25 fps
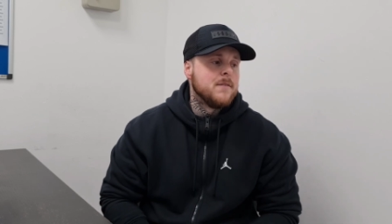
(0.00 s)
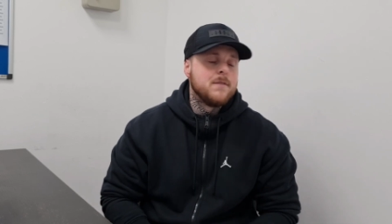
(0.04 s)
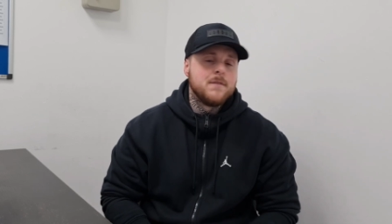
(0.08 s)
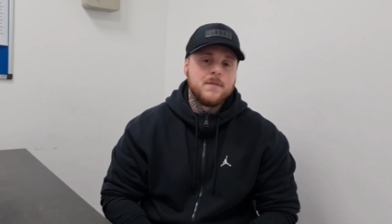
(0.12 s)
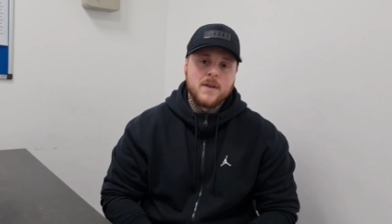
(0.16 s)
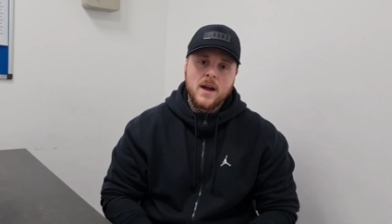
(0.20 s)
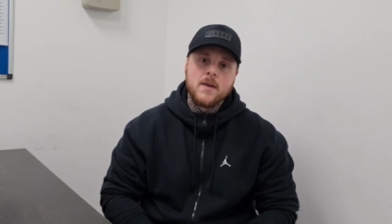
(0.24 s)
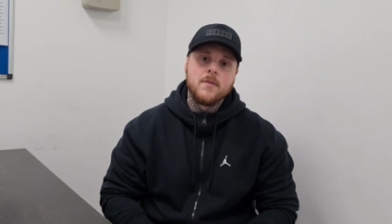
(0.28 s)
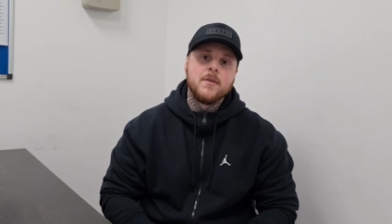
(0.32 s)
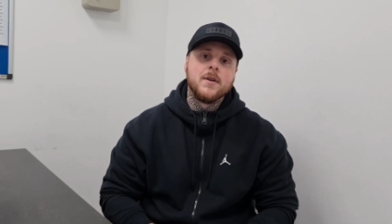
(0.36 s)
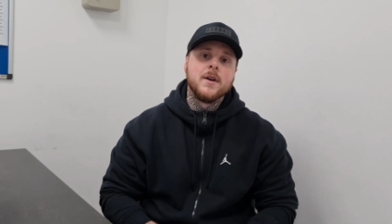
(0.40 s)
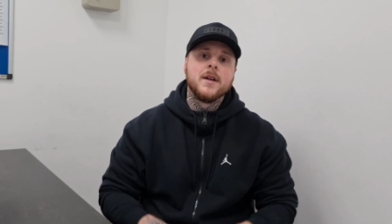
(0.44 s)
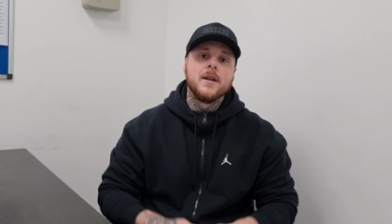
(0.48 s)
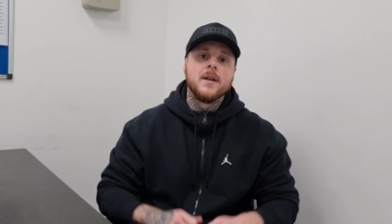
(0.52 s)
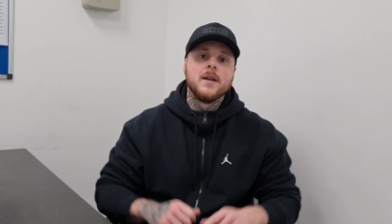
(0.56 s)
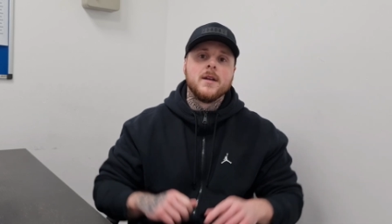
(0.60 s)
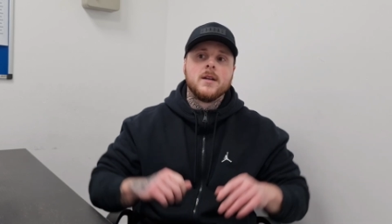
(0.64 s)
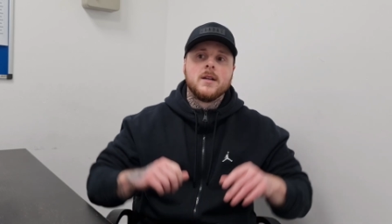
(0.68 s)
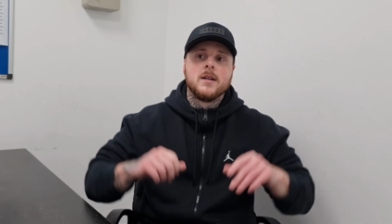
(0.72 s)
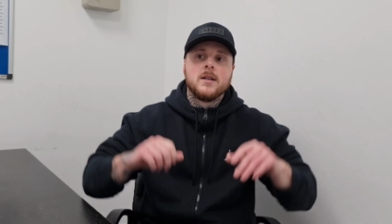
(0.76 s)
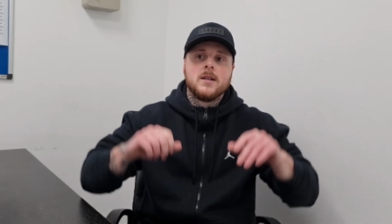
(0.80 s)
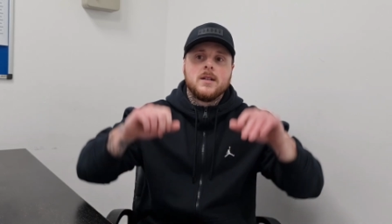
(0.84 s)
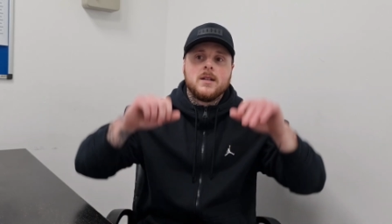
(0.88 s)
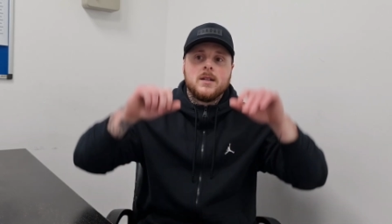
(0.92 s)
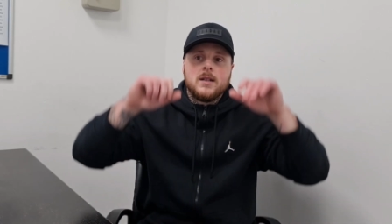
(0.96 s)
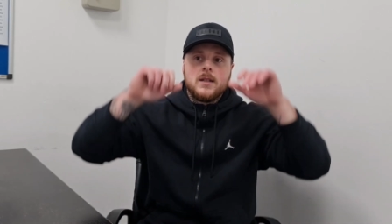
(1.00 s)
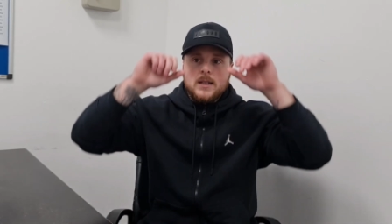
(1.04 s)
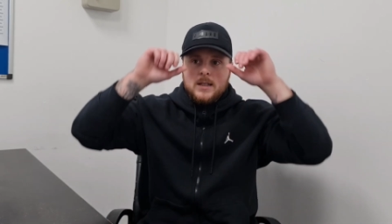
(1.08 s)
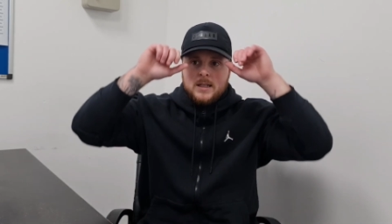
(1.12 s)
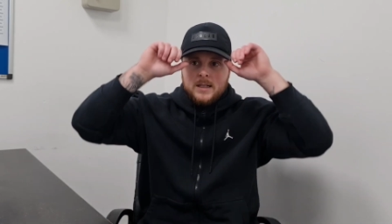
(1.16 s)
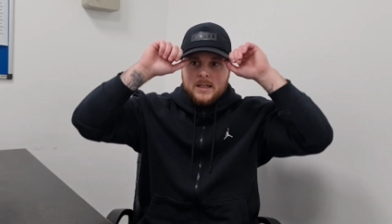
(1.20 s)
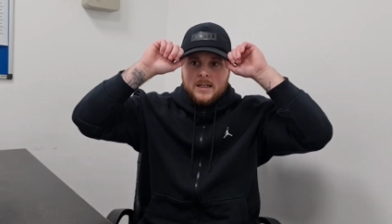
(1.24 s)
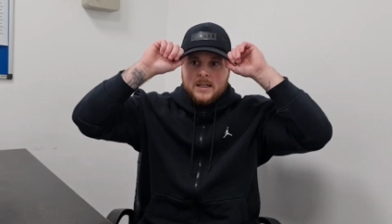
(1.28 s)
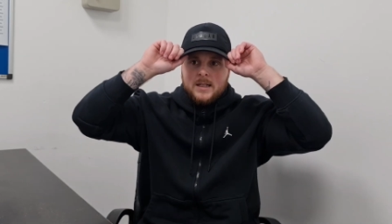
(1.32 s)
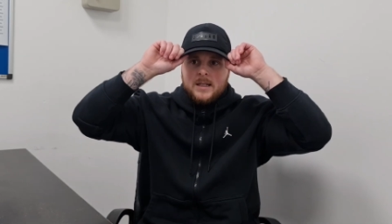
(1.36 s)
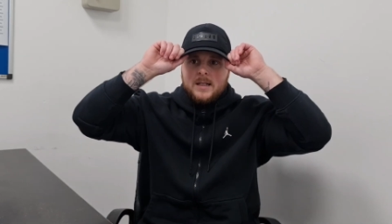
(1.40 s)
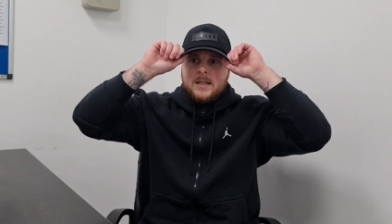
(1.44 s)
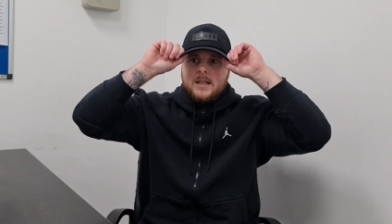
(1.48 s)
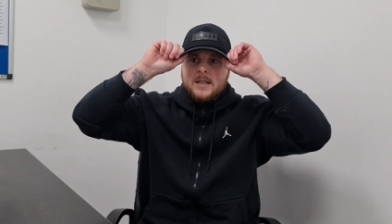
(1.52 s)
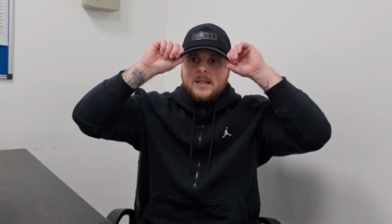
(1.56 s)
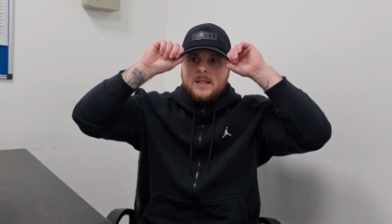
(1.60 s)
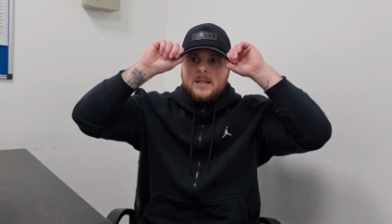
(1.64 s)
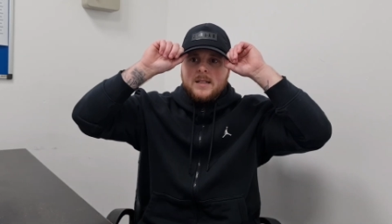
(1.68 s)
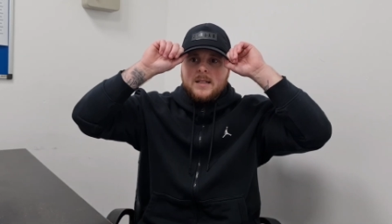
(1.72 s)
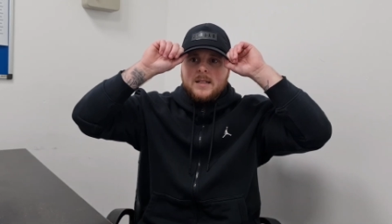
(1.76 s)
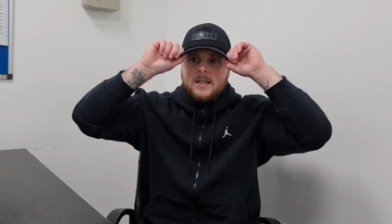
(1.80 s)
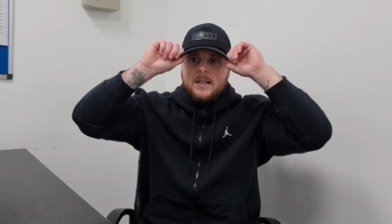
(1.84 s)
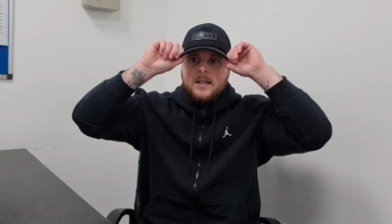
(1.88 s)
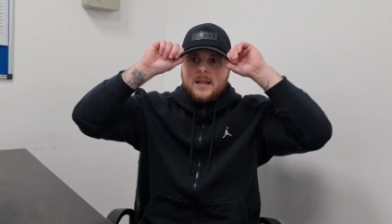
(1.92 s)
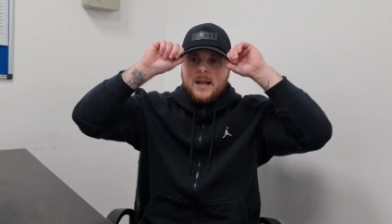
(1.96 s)
very
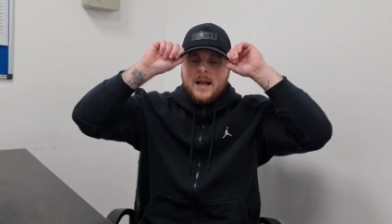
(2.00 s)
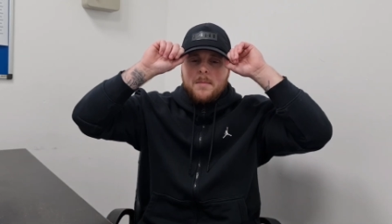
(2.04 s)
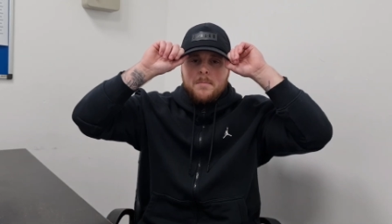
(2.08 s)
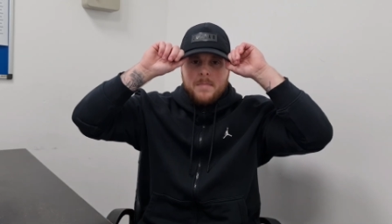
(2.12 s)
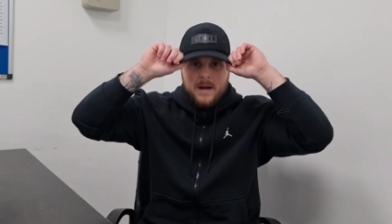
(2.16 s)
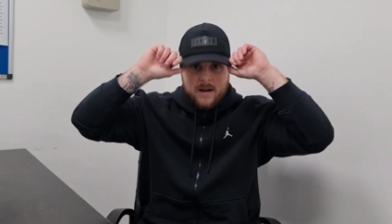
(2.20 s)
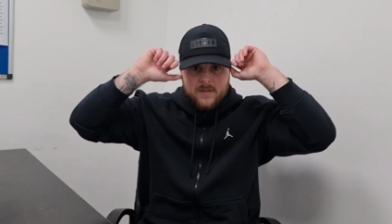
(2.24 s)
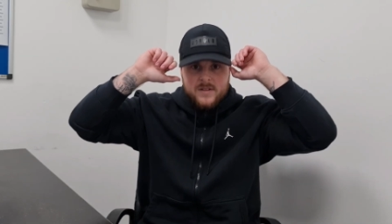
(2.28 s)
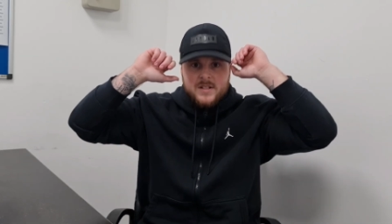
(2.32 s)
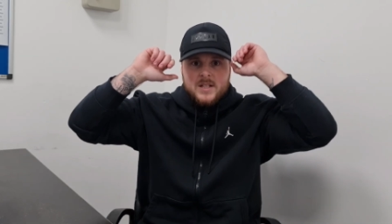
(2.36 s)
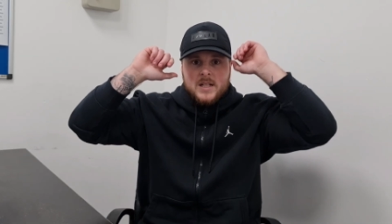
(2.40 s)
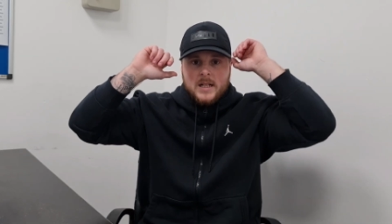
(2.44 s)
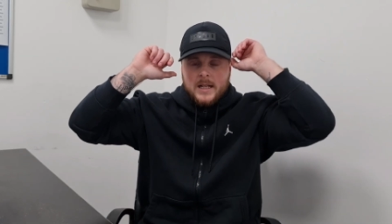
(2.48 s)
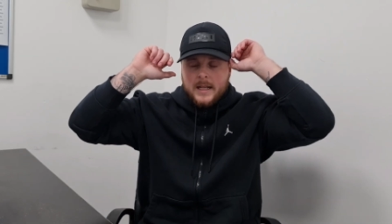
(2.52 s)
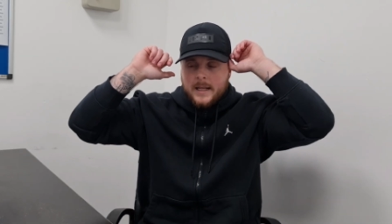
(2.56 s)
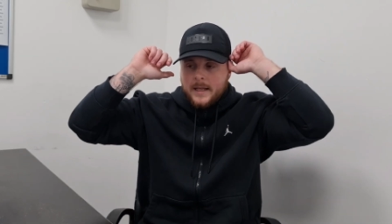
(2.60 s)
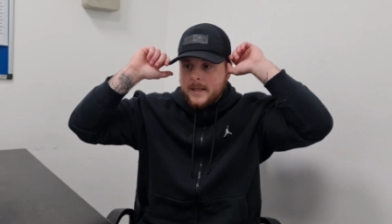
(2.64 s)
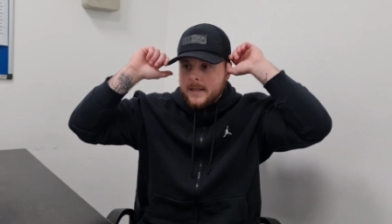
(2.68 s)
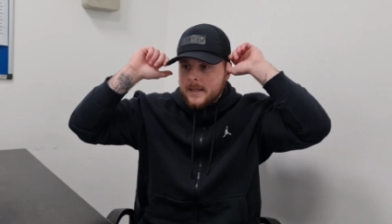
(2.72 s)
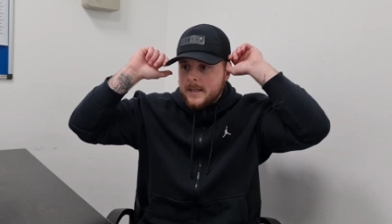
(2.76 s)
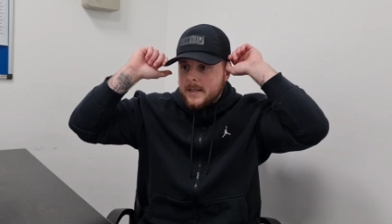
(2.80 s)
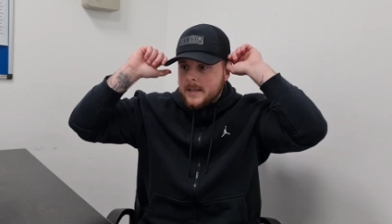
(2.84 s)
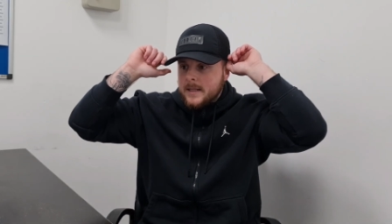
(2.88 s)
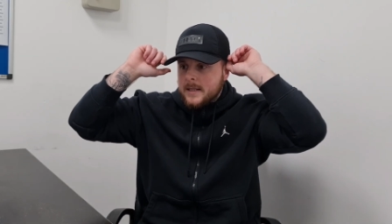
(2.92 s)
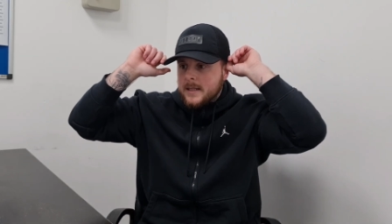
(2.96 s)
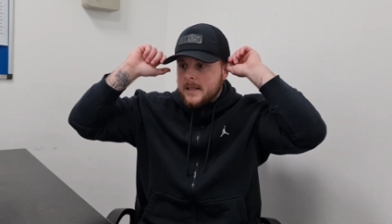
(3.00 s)
embarrassingly.